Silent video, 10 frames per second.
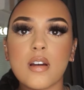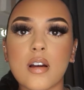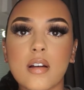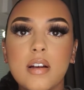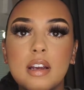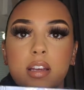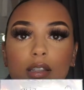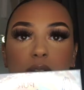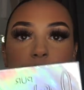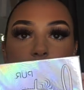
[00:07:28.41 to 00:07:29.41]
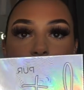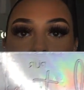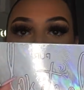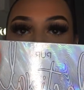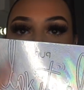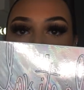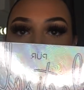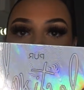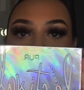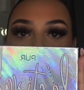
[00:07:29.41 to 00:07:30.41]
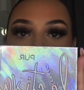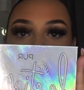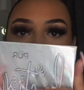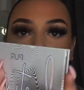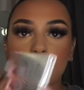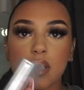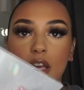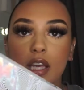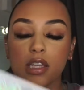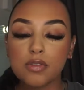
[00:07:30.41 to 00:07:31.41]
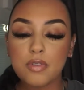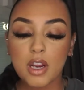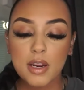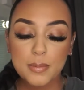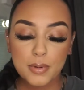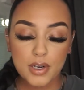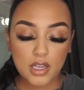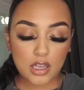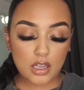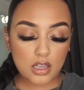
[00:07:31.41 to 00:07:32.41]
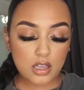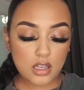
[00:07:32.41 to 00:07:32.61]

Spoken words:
Alright, so this is what the packaging looks like. It's very pretty.